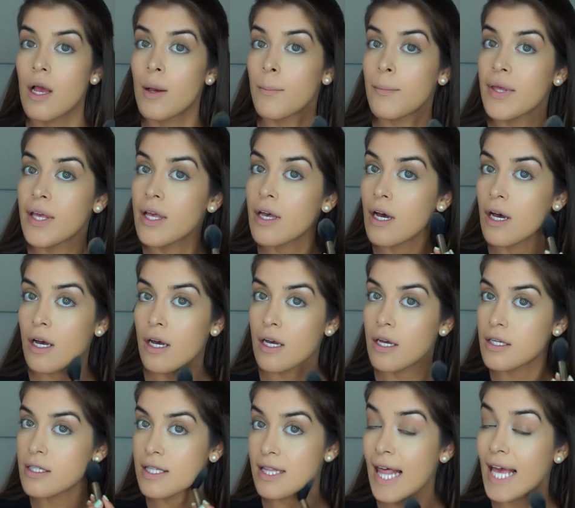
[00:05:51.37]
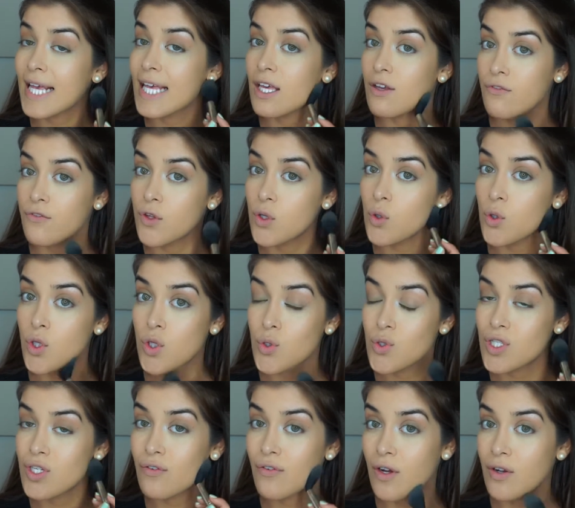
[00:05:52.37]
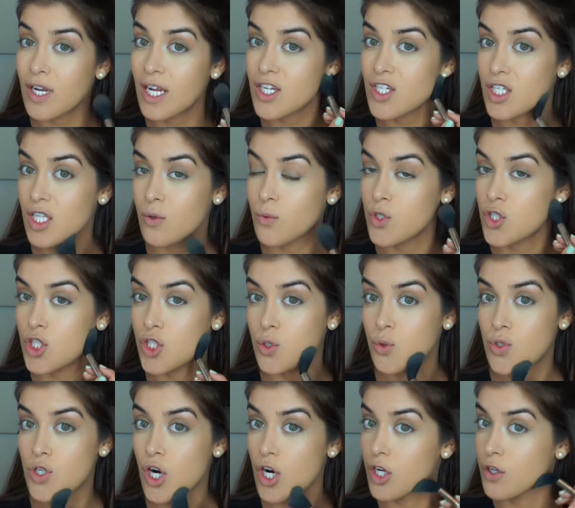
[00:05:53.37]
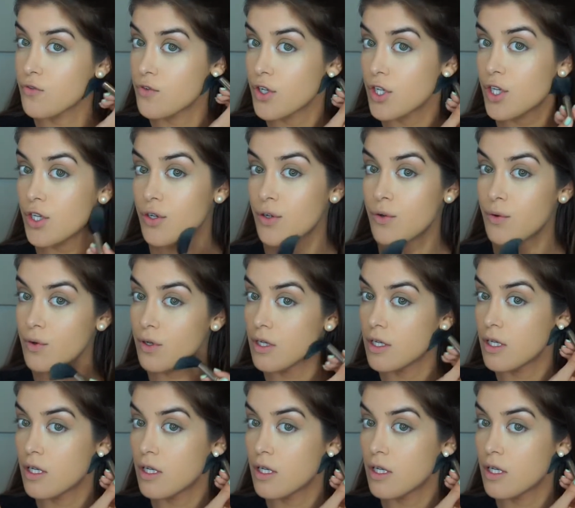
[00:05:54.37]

because like if you used a foundation that was too dark for you,